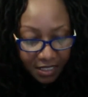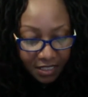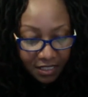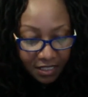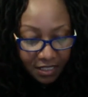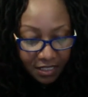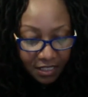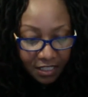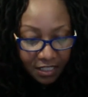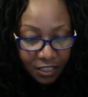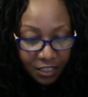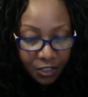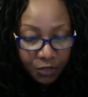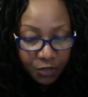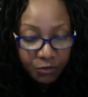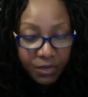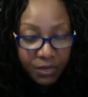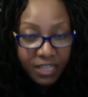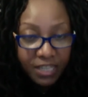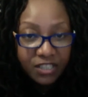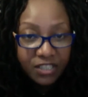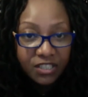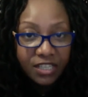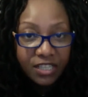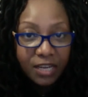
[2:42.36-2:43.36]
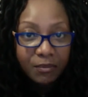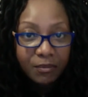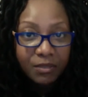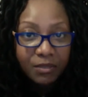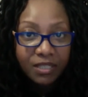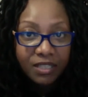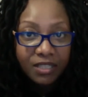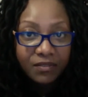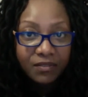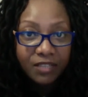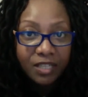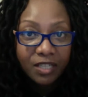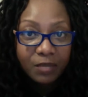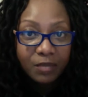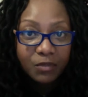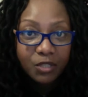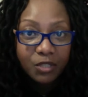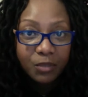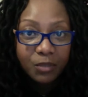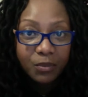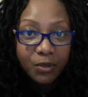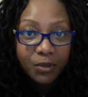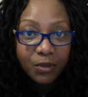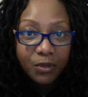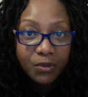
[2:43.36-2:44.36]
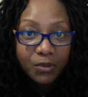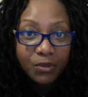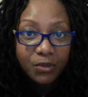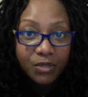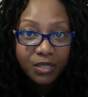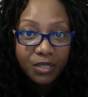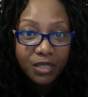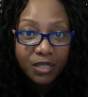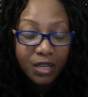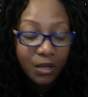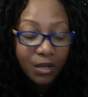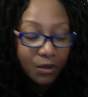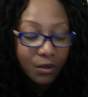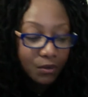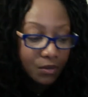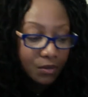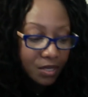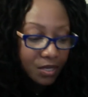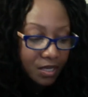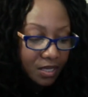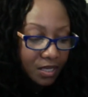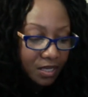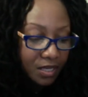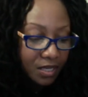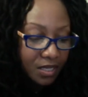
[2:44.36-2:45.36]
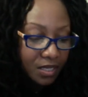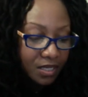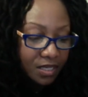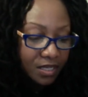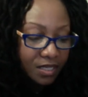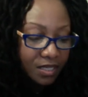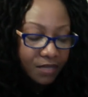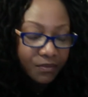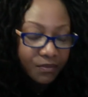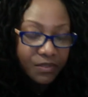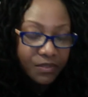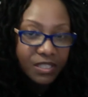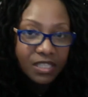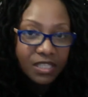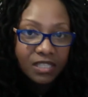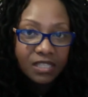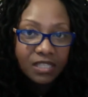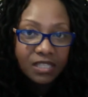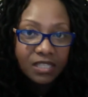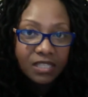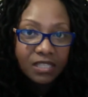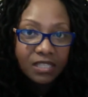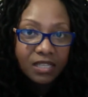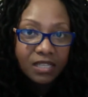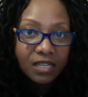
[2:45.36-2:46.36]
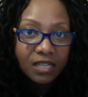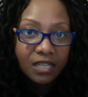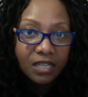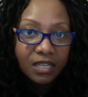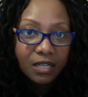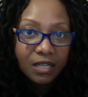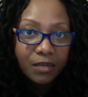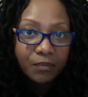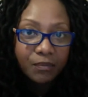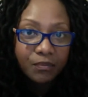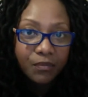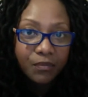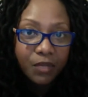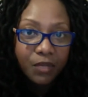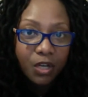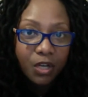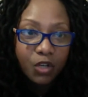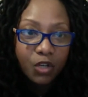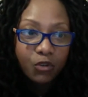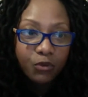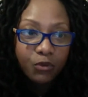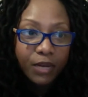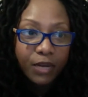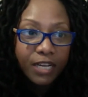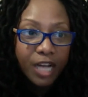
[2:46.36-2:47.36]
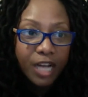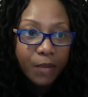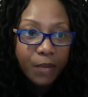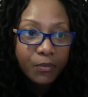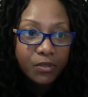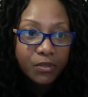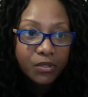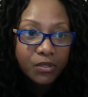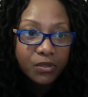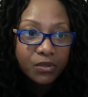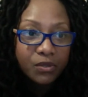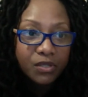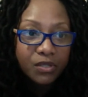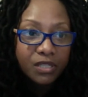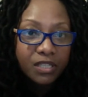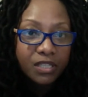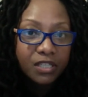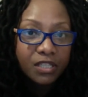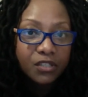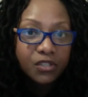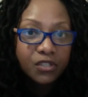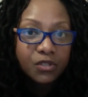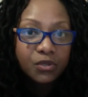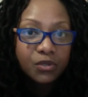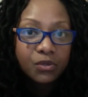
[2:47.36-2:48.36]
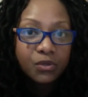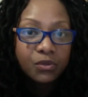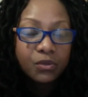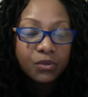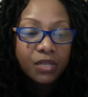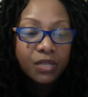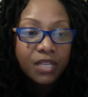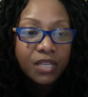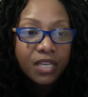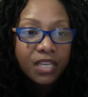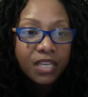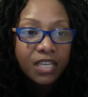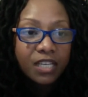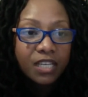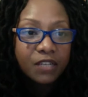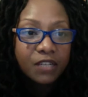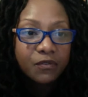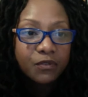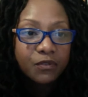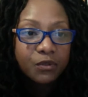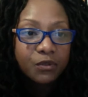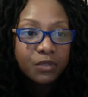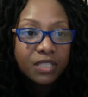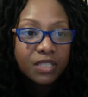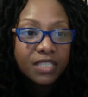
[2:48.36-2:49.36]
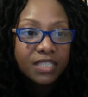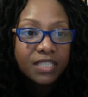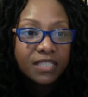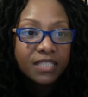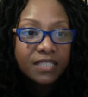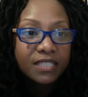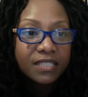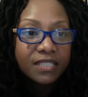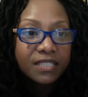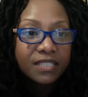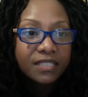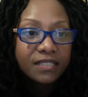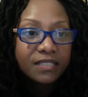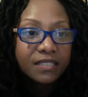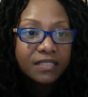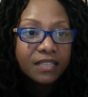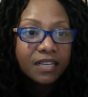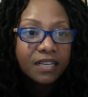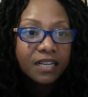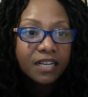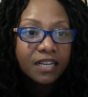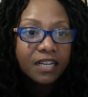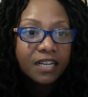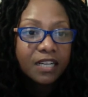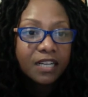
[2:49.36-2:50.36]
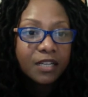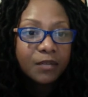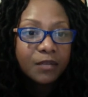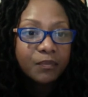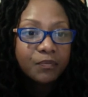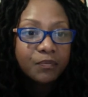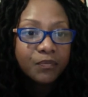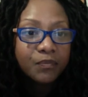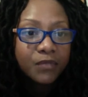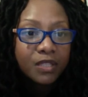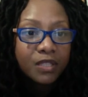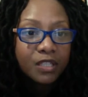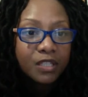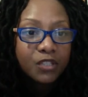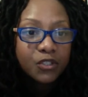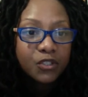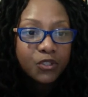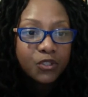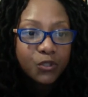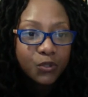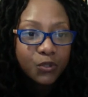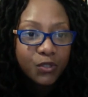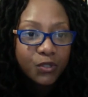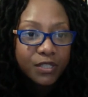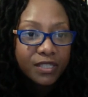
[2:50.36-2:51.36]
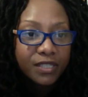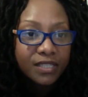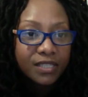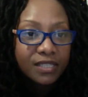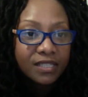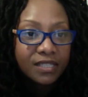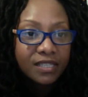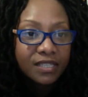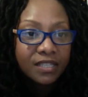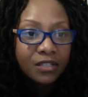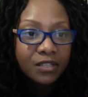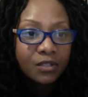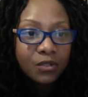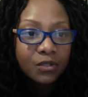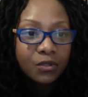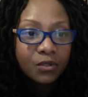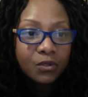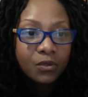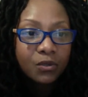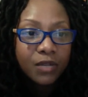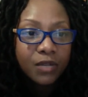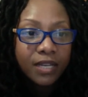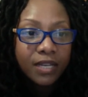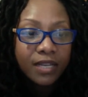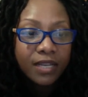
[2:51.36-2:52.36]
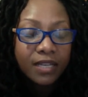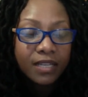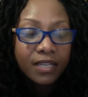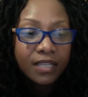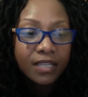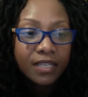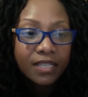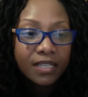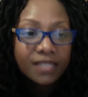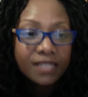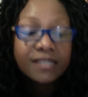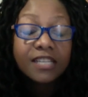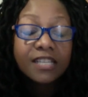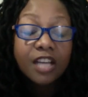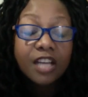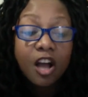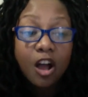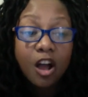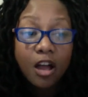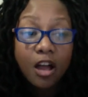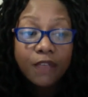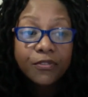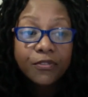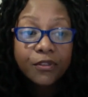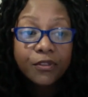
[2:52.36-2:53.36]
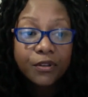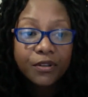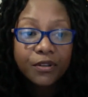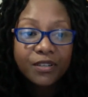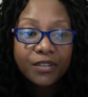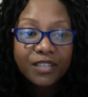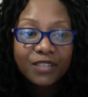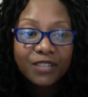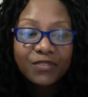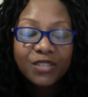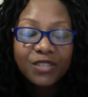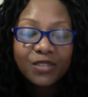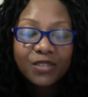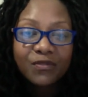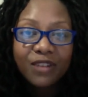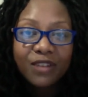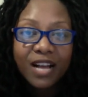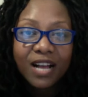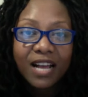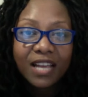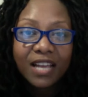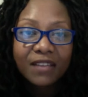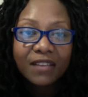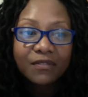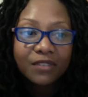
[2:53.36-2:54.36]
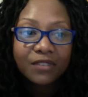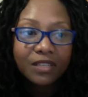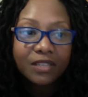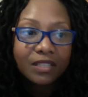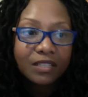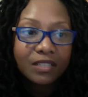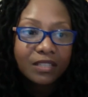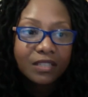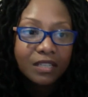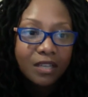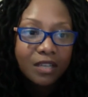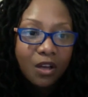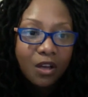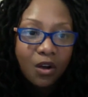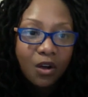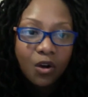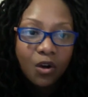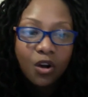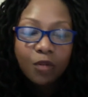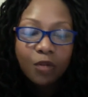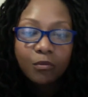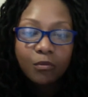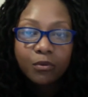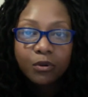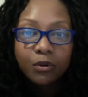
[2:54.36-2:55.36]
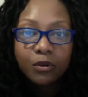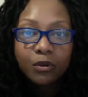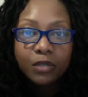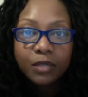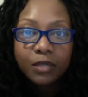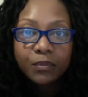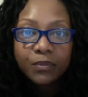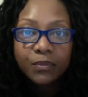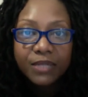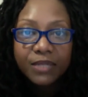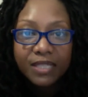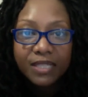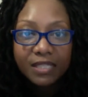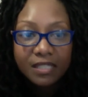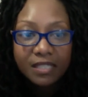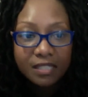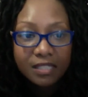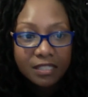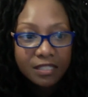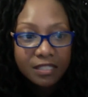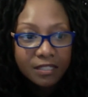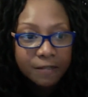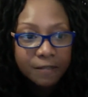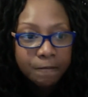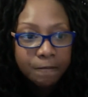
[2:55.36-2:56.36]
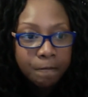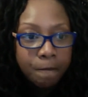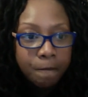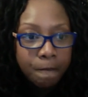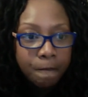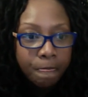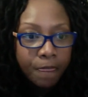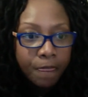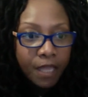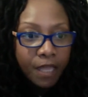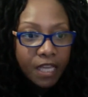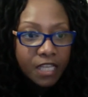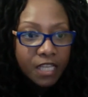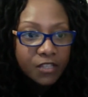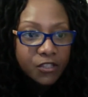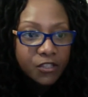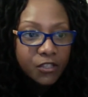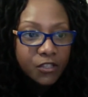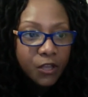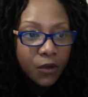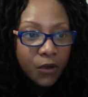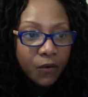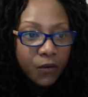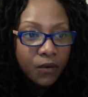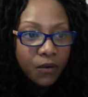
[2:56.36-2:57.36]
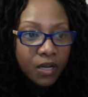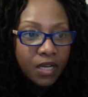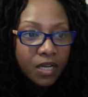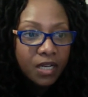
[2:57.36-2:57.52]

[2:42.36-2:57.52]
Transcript: in the direction I believe that I'm supposed to go. This is a great opportunity to interview Lynda Joice, who is the author of Surviving on Broken Pieces. And so